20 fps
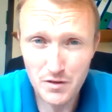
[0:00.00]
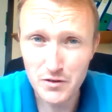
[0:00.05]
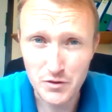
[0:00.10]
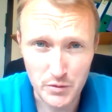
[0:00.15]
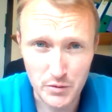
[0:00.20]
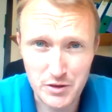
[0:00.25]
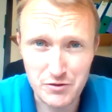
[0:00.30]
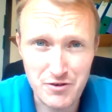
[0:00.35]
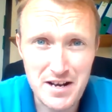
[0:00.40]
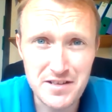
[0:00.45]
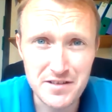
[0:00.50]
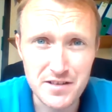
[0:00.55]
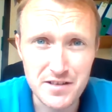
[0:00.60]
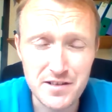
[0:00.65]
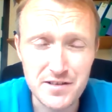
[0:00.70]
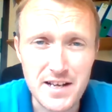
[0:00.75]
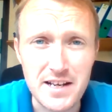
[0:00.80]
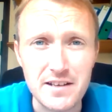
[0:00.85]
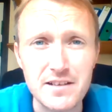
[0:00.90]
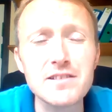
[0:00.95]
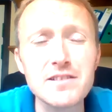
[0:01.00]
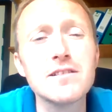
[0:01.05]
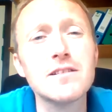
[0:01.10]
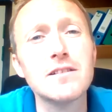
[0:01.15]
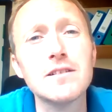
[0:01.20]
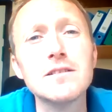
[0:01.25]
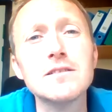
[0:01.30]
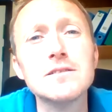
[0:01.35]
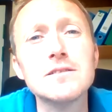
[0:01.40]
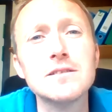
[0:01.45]
he's raising the stakes,
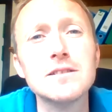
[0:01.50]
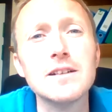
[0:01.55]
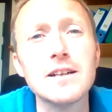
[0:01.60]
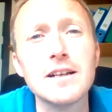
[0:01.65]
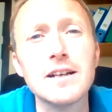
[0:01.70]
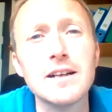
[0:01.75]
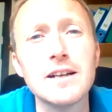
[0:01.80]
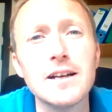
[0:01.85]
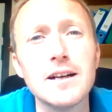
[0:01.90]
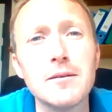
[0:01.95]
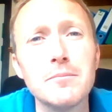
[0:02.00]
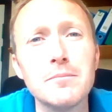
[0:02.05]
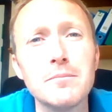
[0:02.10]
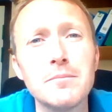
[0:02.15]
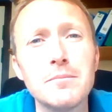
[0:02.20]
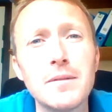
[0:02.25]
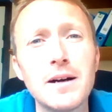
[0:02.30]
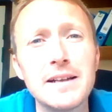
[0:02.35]
and